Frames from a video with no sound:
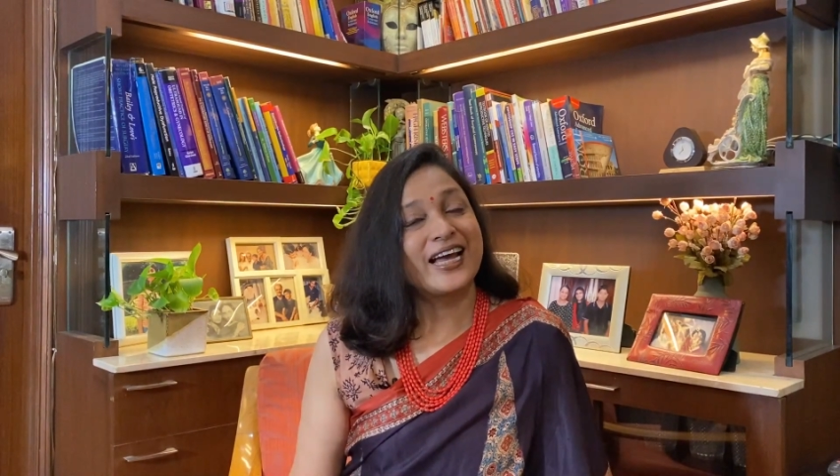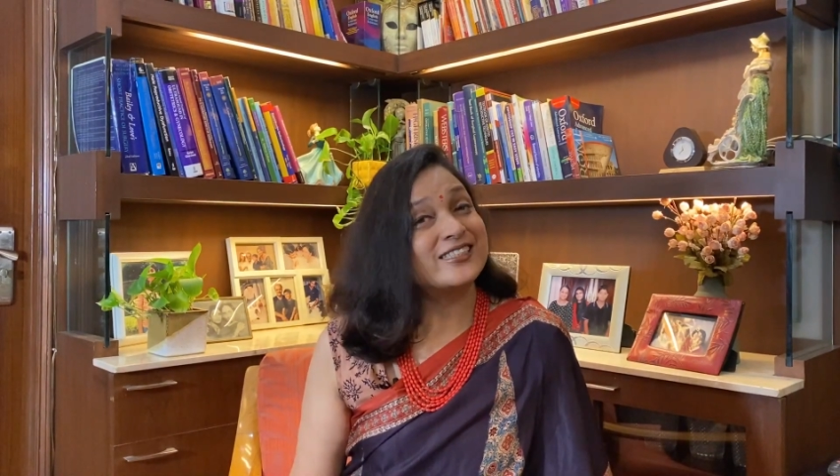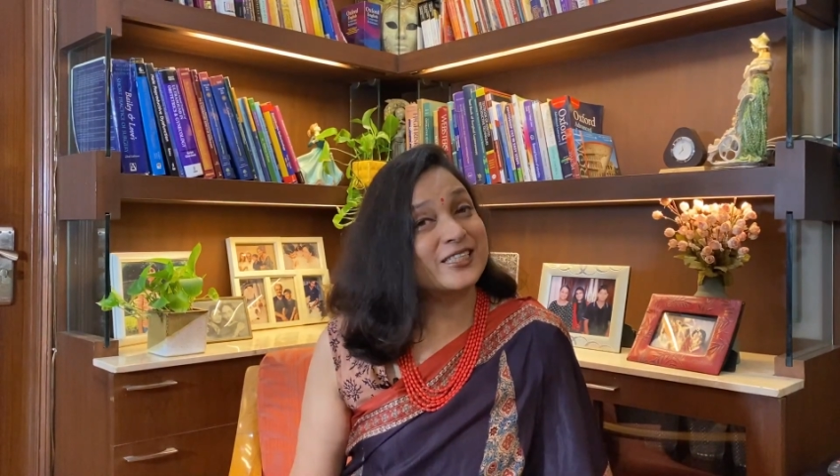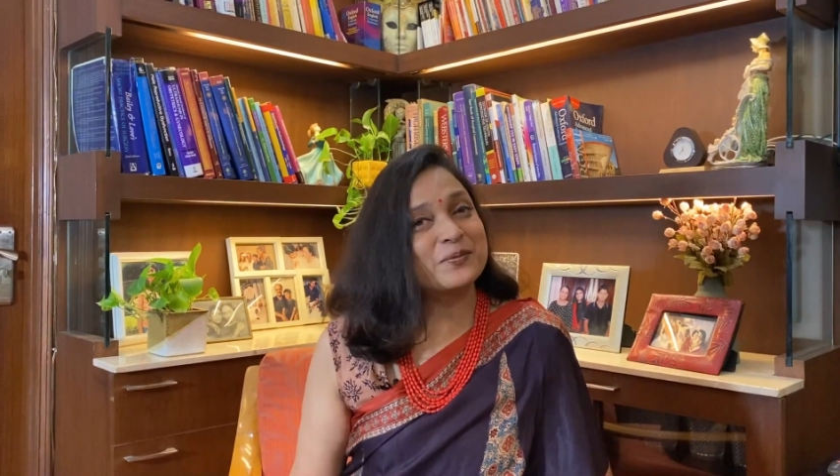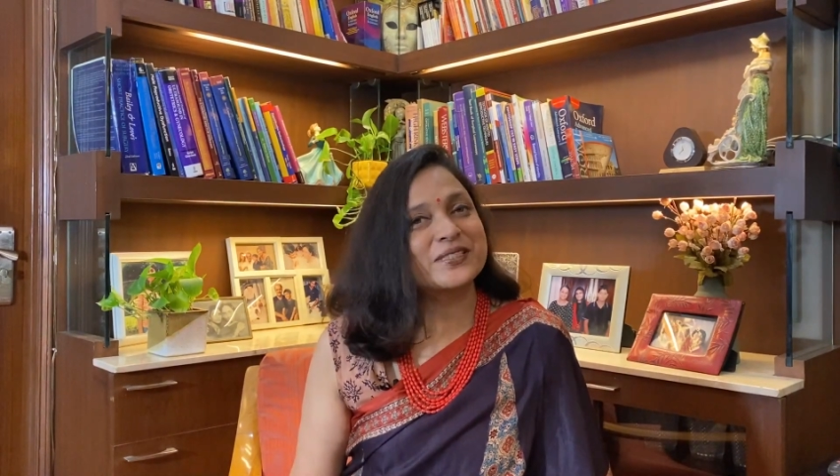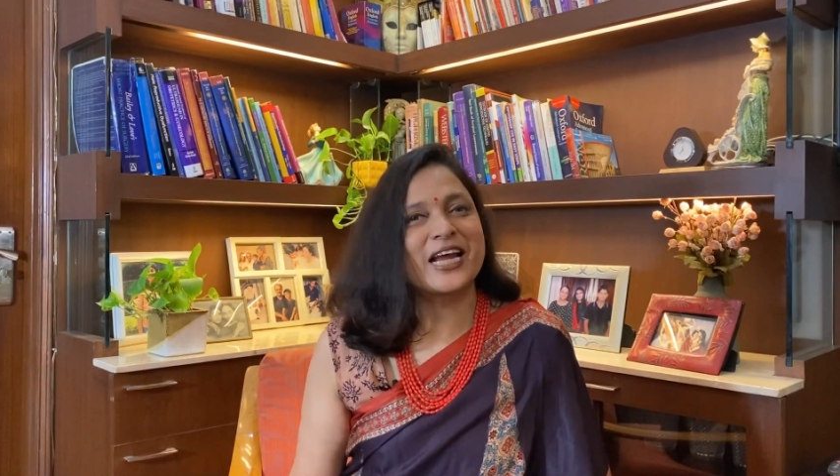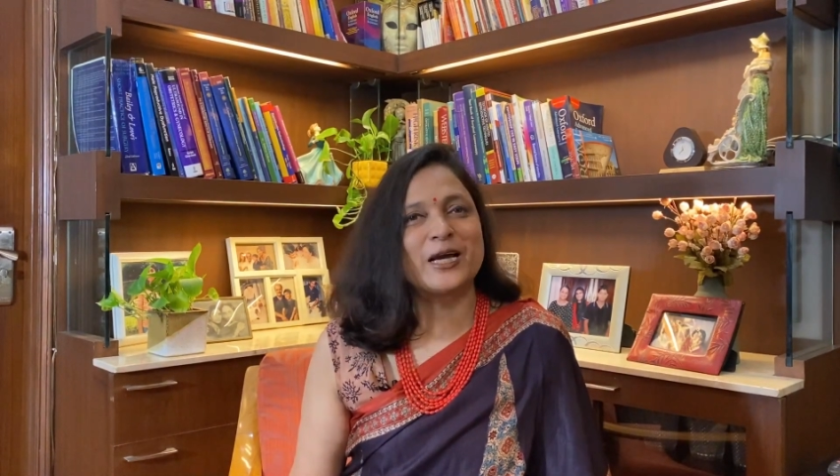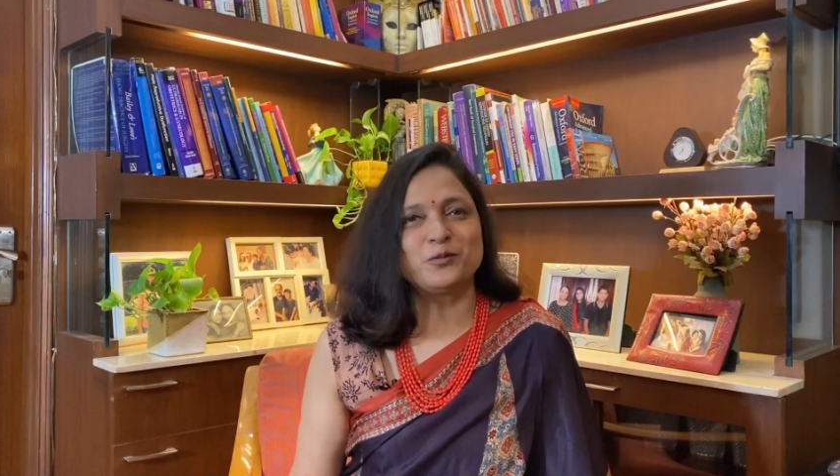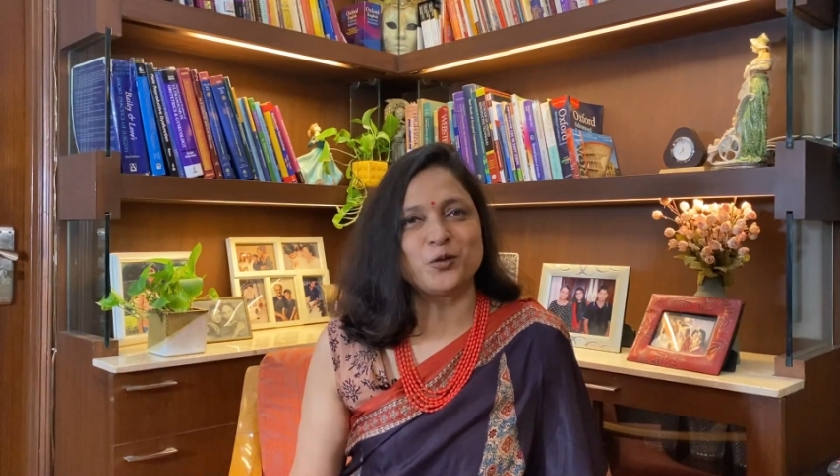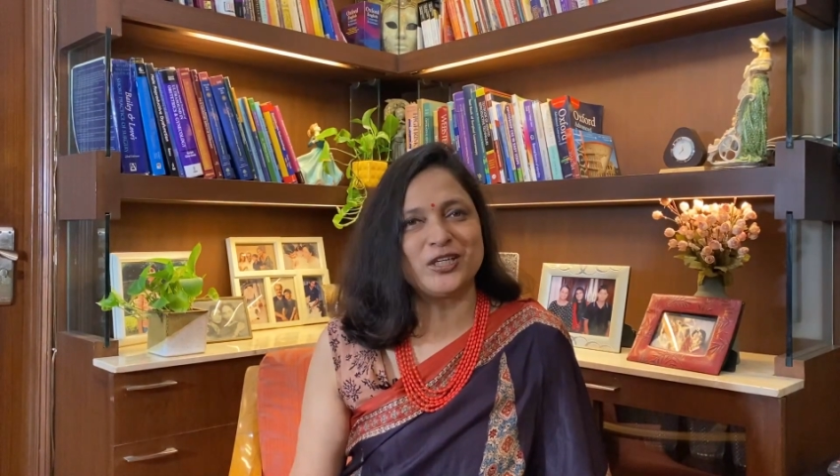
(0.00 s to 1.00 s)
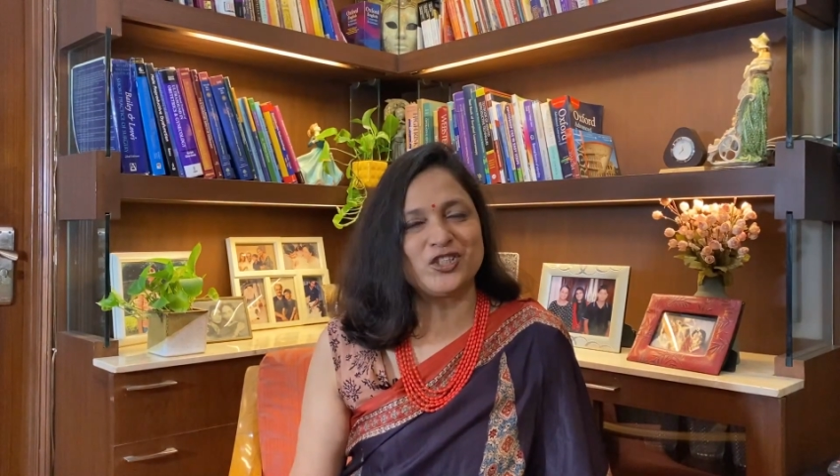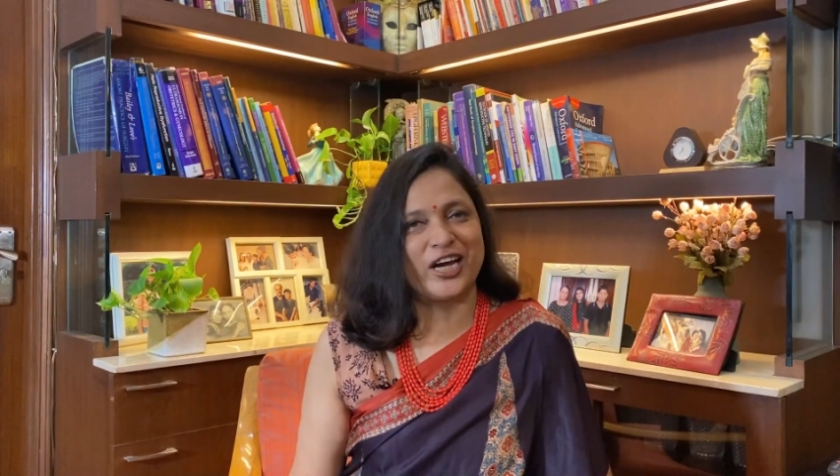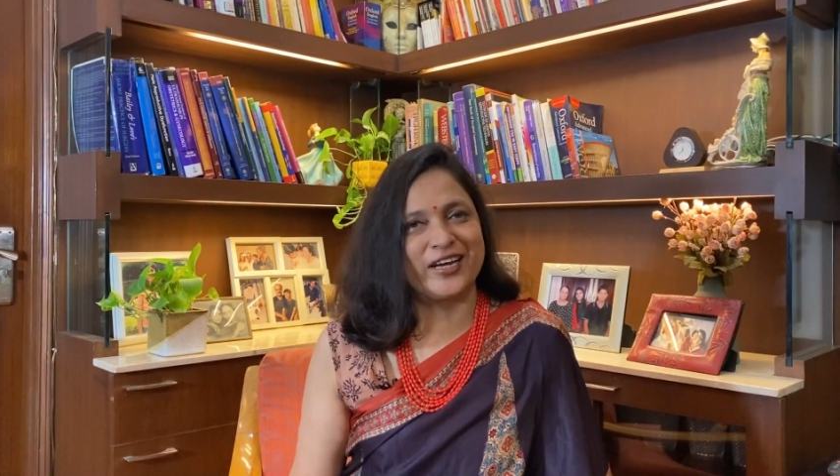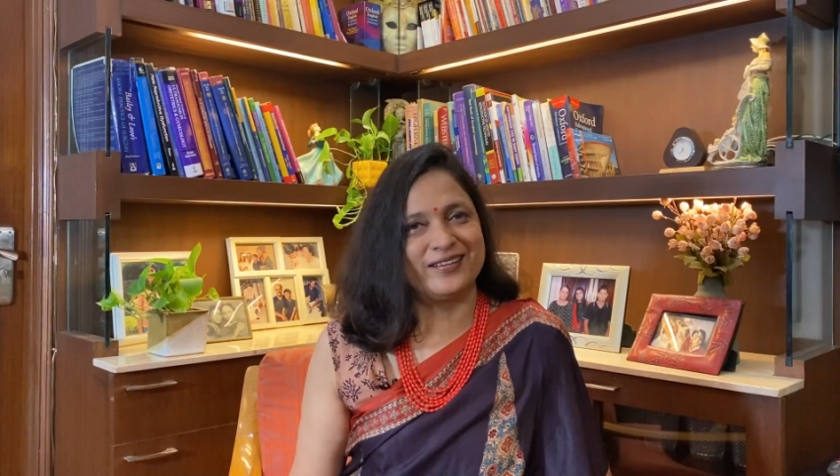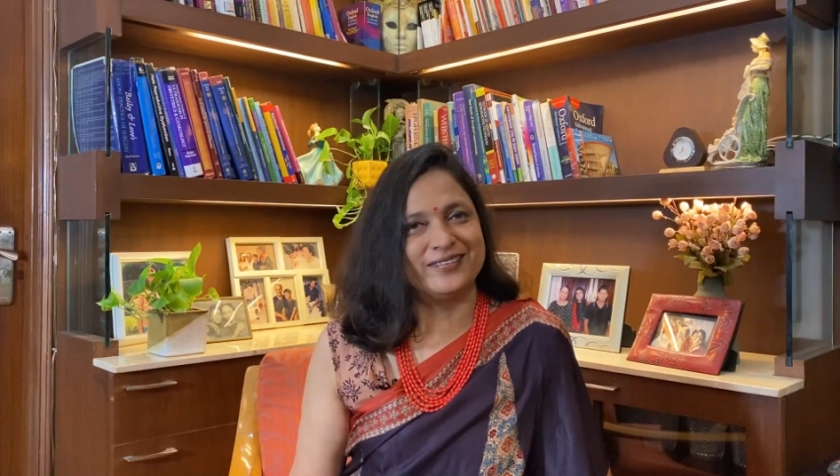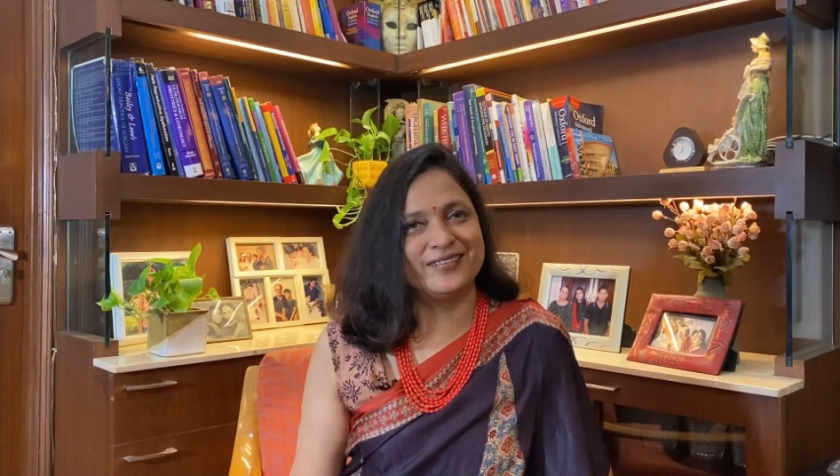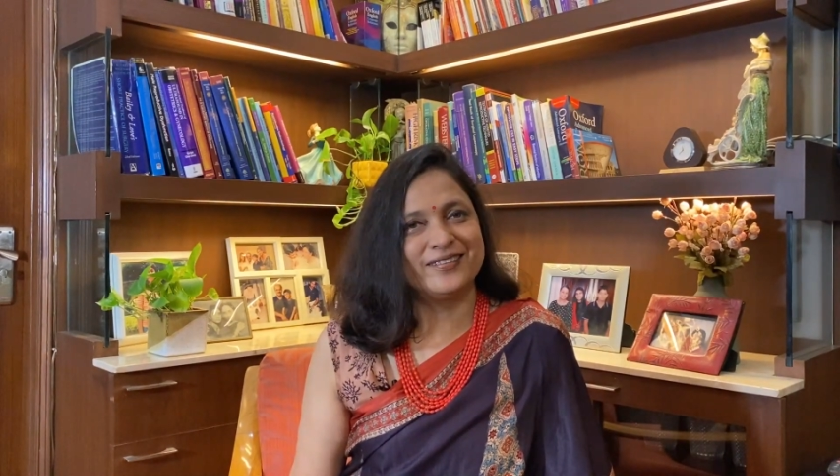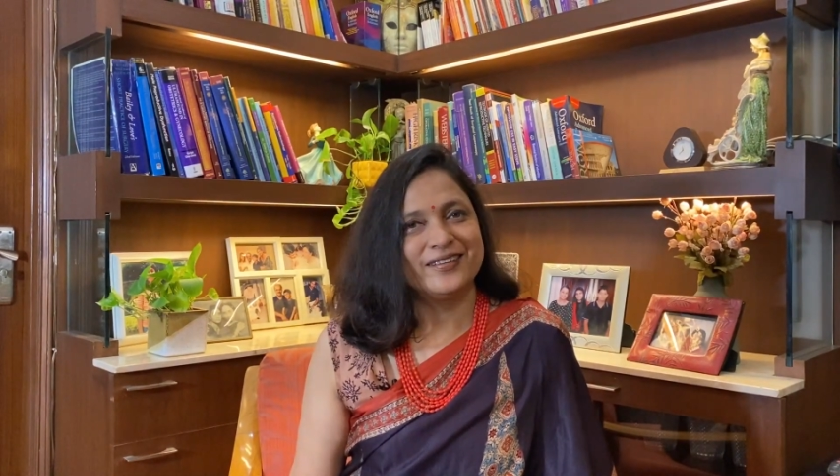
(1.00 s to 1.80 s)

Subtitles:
and subscribe to our channel